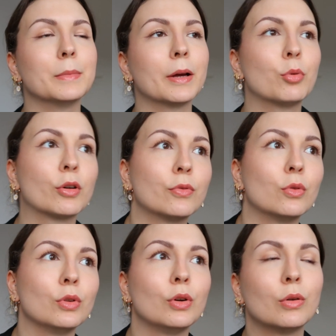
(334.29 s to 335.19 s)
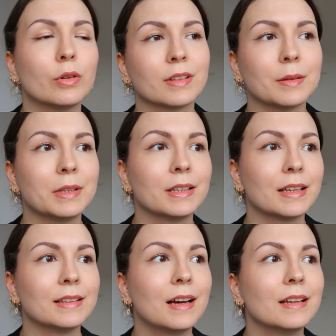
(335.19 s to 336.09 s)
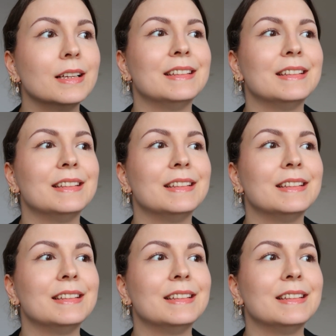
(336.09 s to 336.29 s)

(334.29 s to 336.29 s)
my portfolio or something like that,